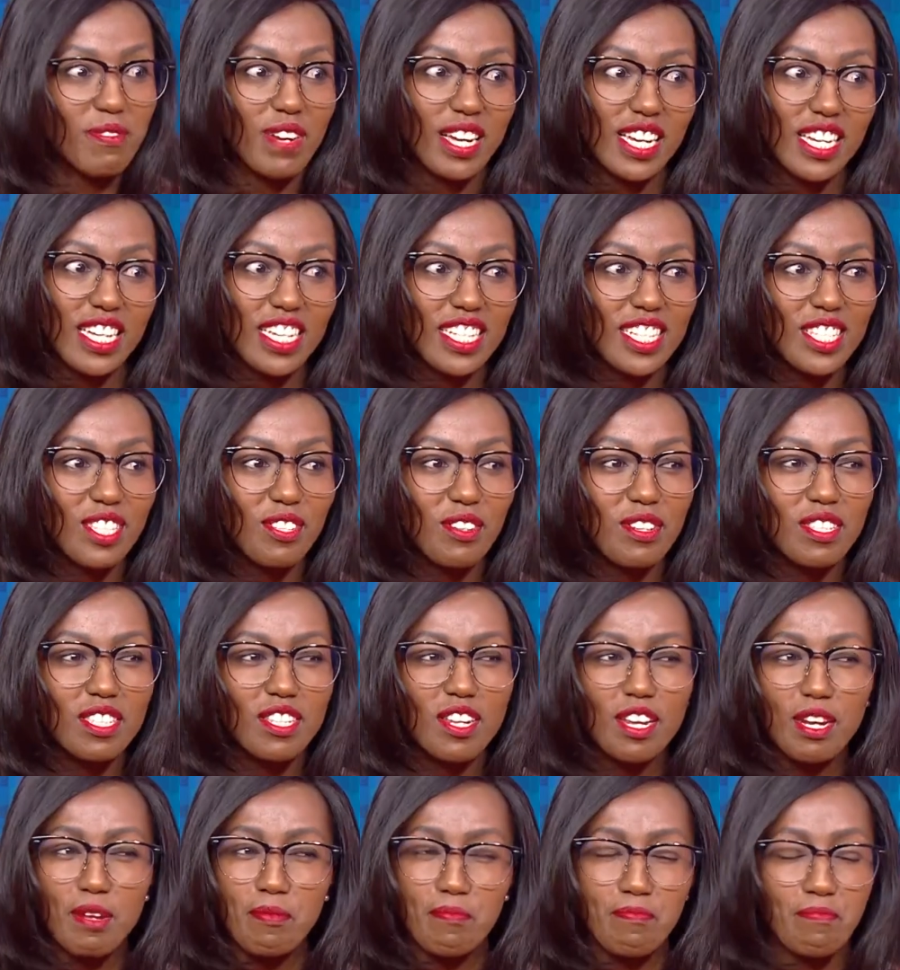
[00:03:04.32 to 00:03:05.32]
Right? So it's
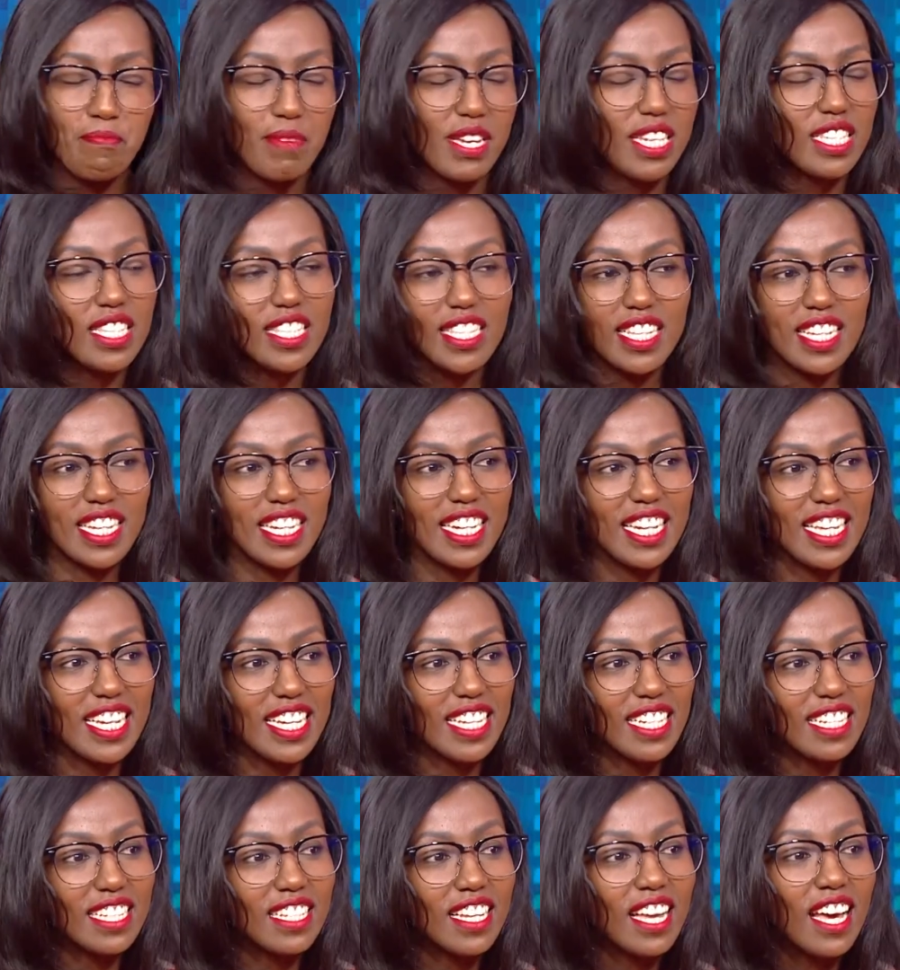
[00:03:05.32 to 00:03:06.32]
not a basic
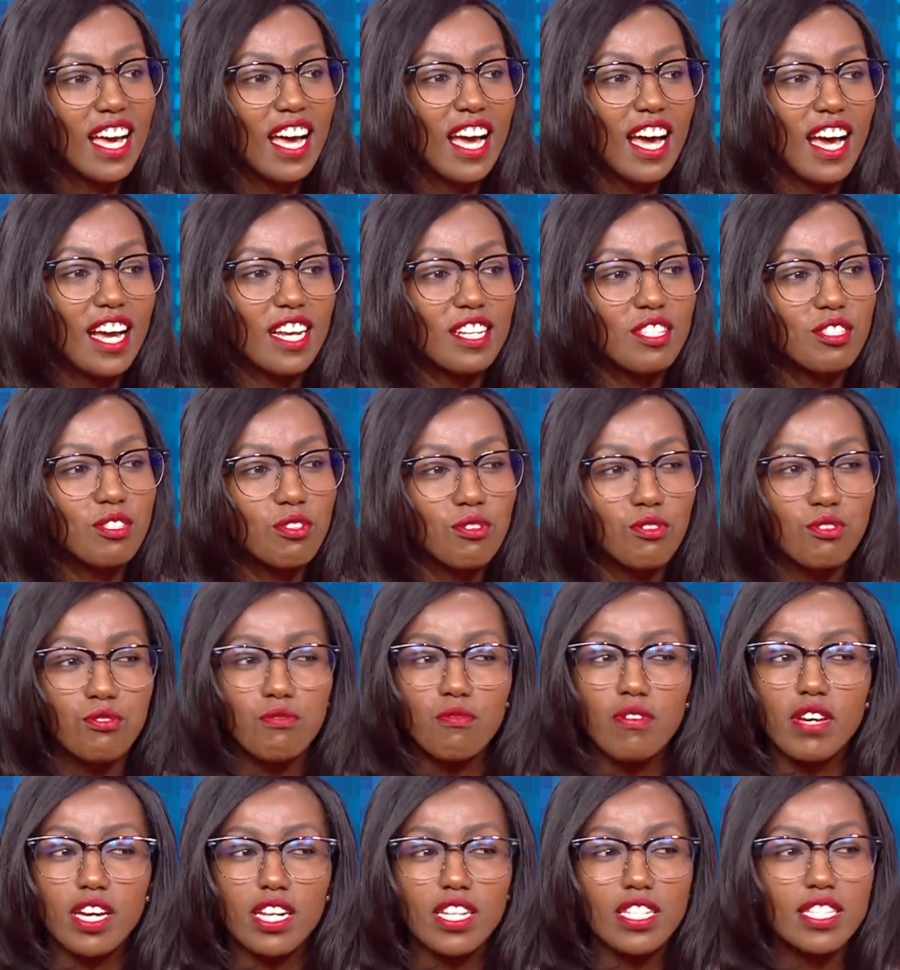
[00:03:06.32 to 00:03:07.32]
need. Mm -hmm. And so
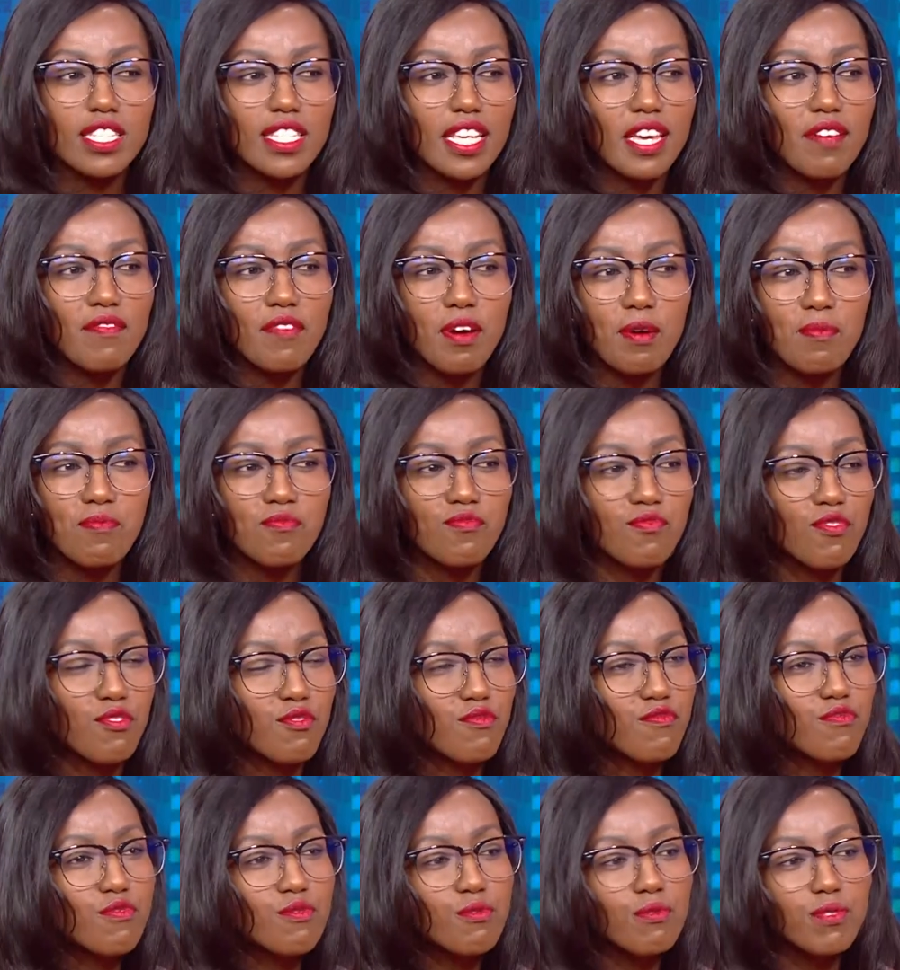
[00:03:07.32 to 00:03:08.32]
you can save up for
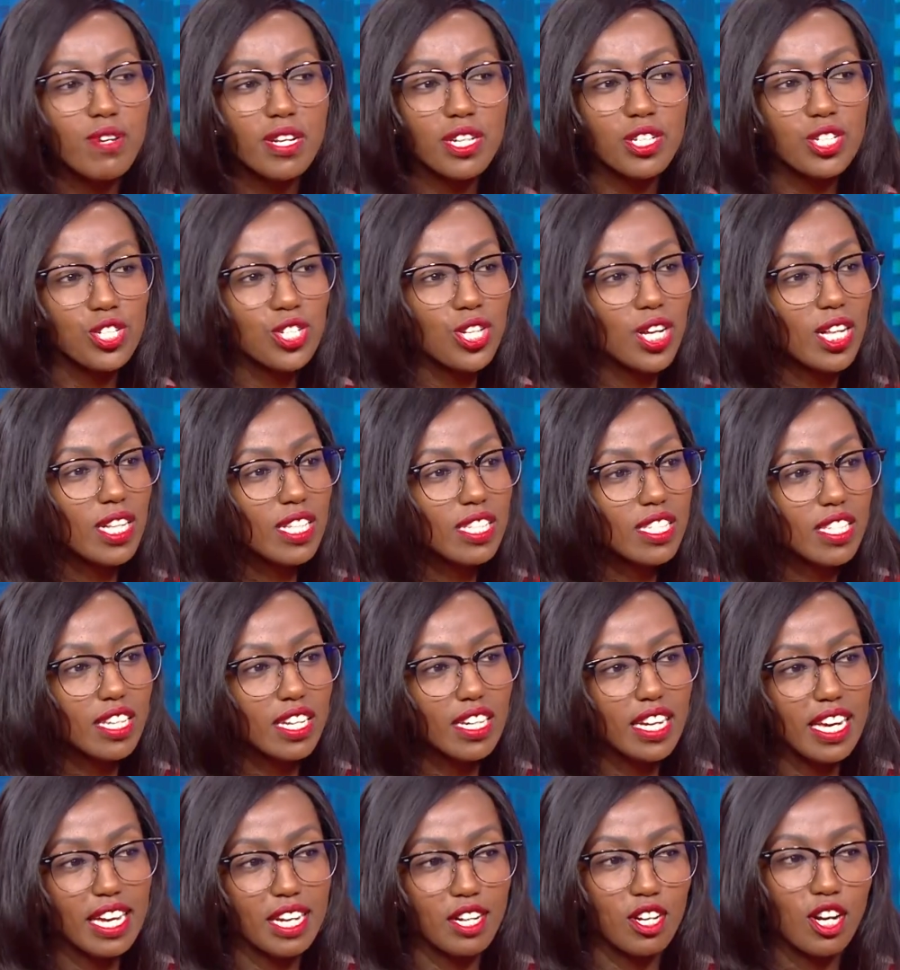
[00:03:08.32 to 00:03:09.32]
food and
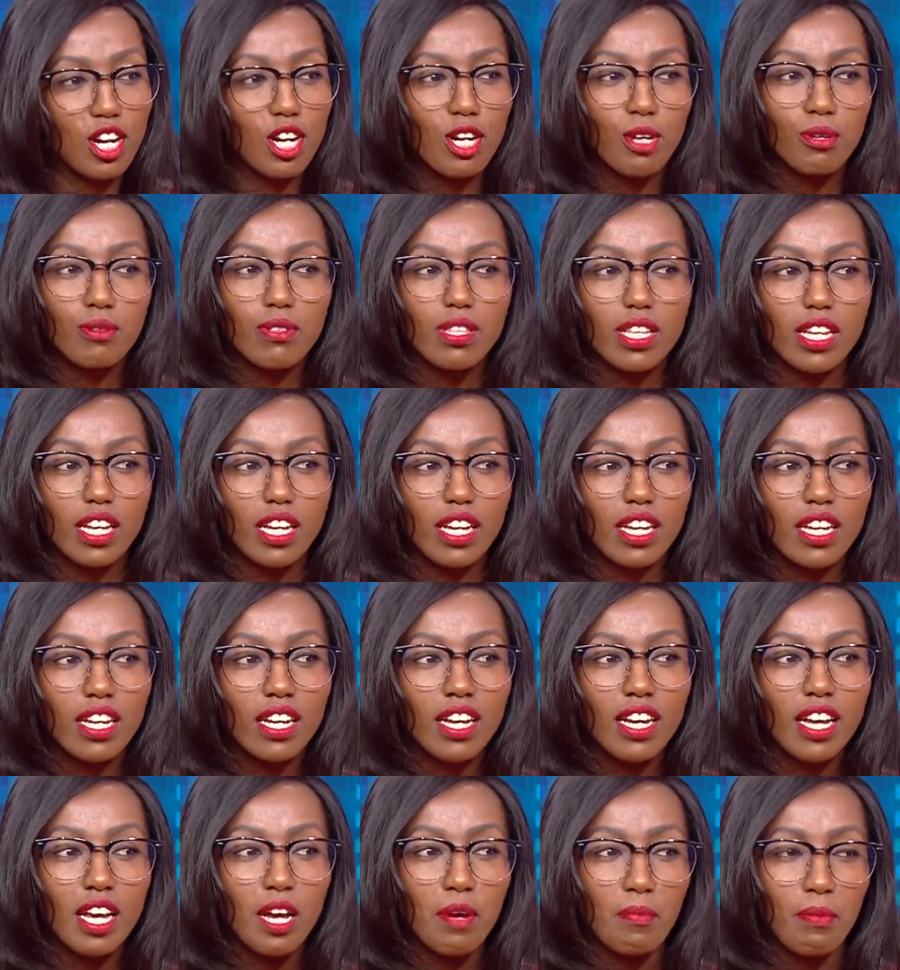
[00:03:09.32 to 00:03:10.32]
shelter and clothing,
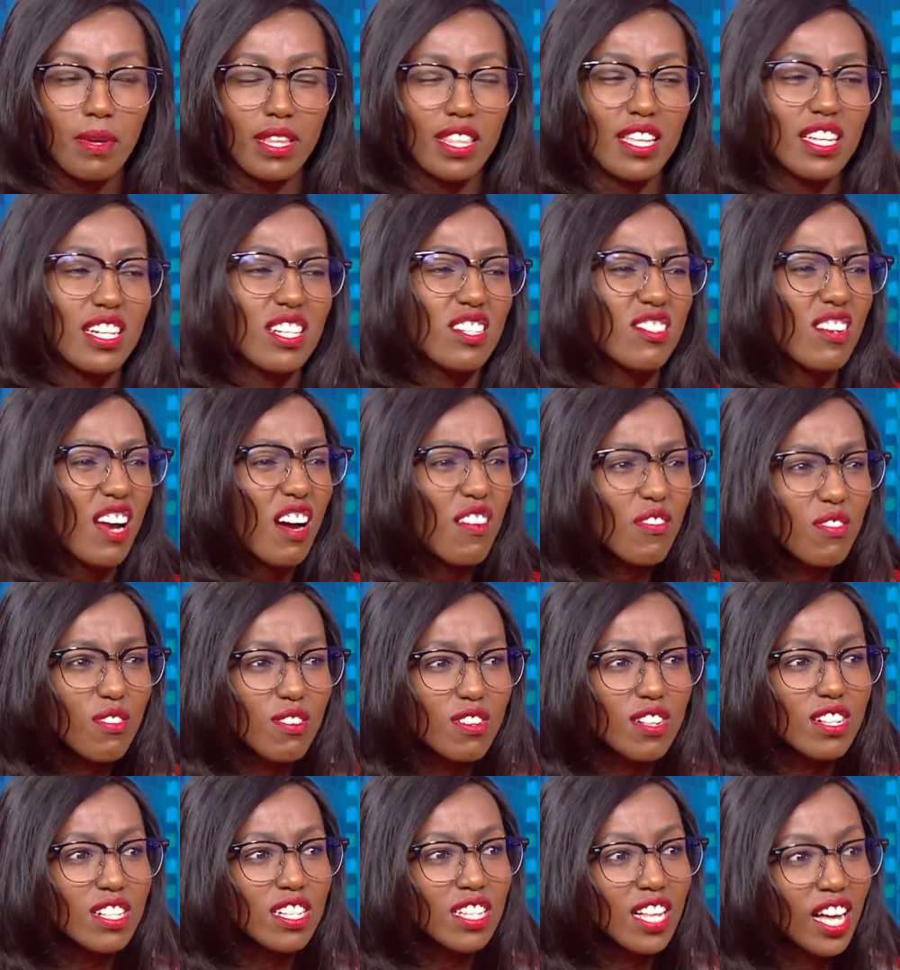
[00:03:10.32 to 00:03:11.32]
but then
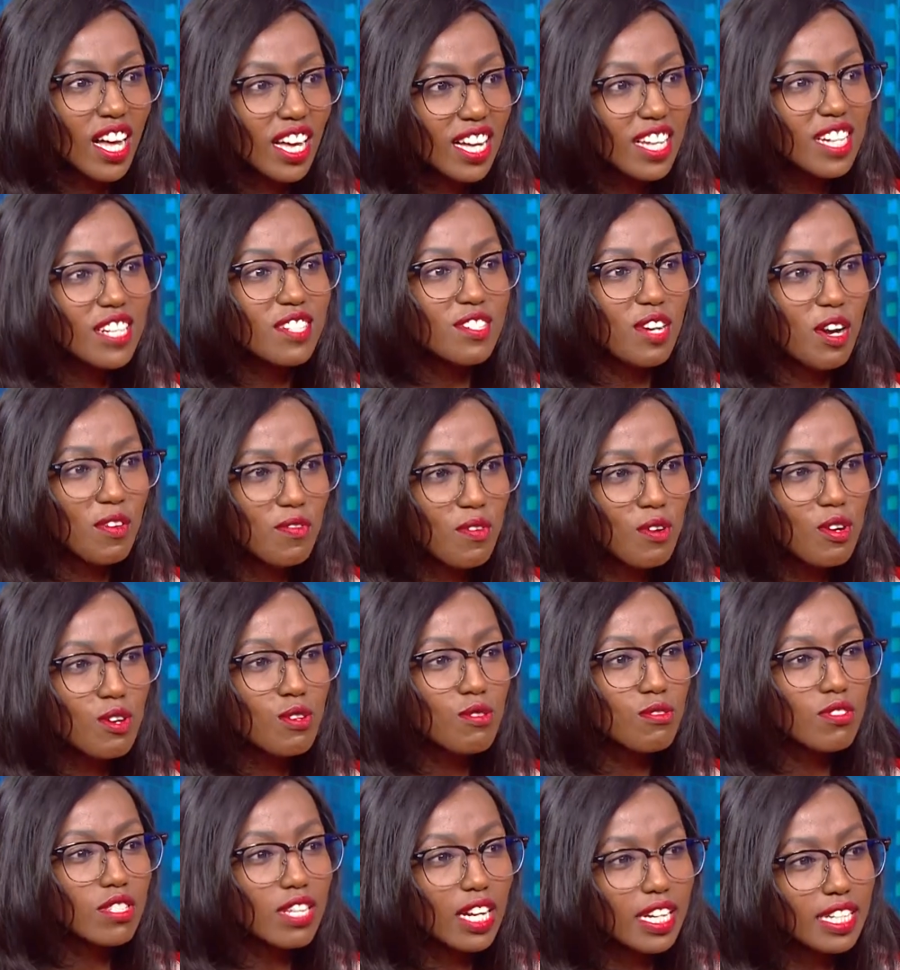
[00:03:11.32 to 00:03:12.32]
travel, travel
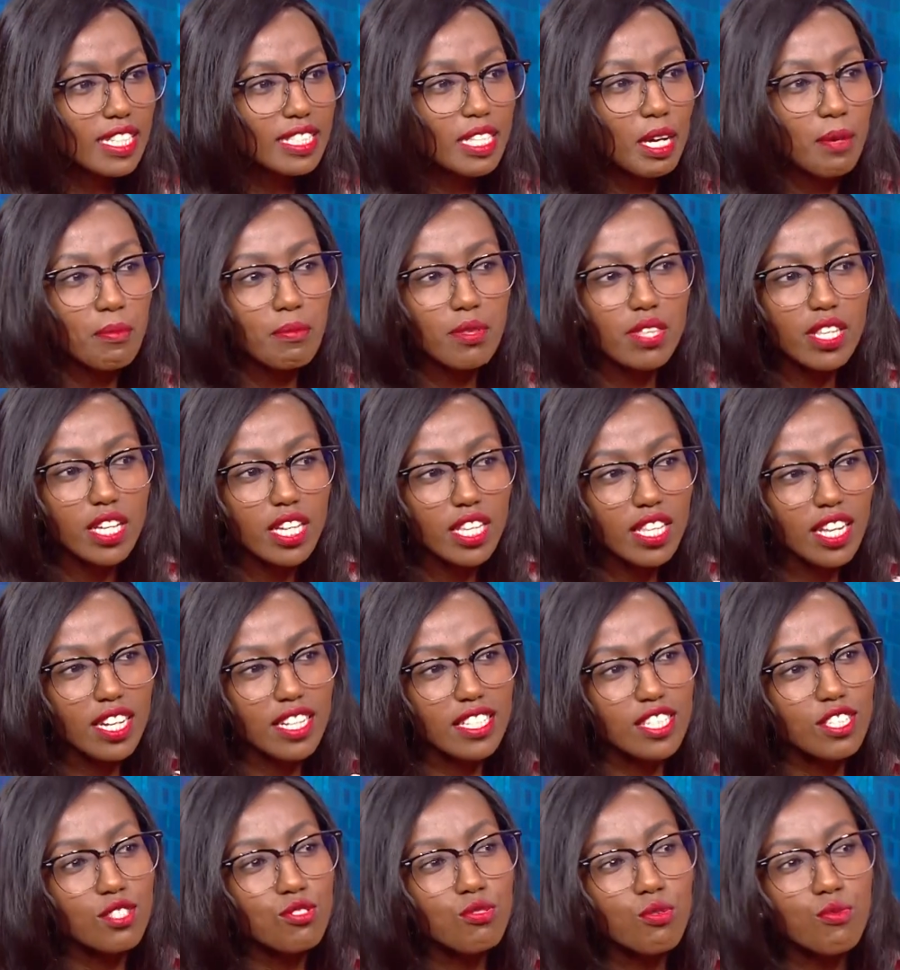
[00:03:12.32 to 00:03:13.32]
looks like something that
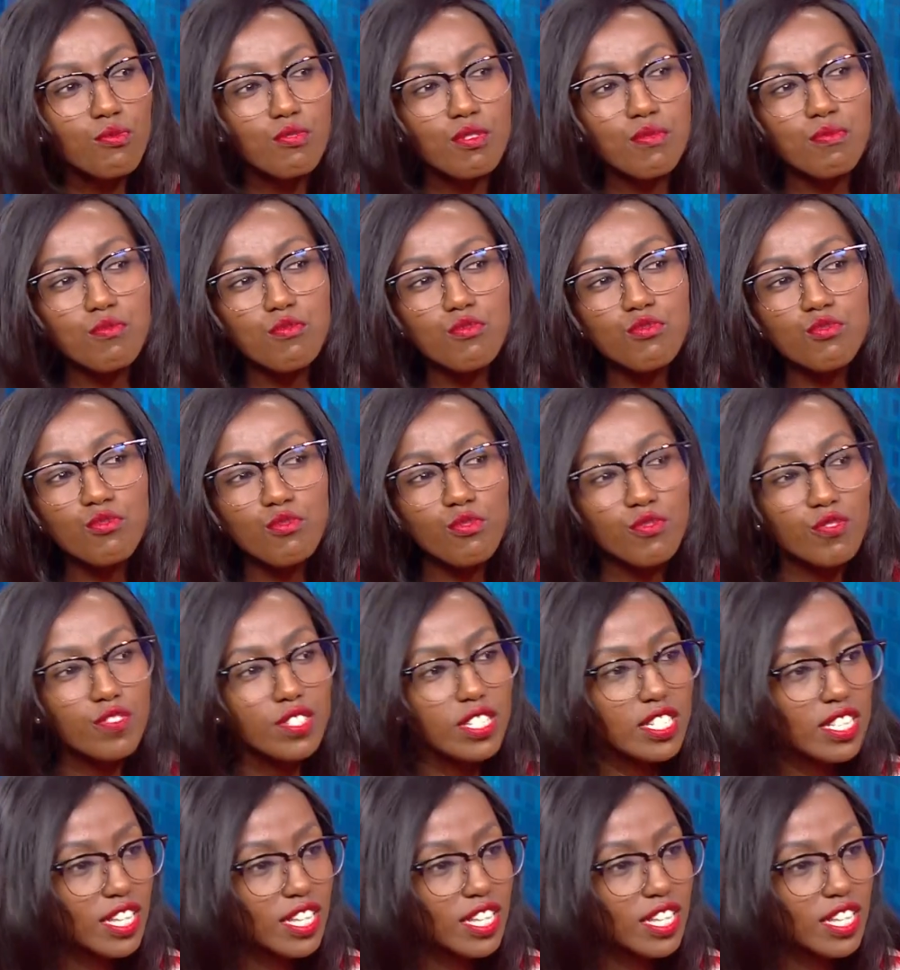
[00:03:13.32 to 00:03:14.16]
is so removed.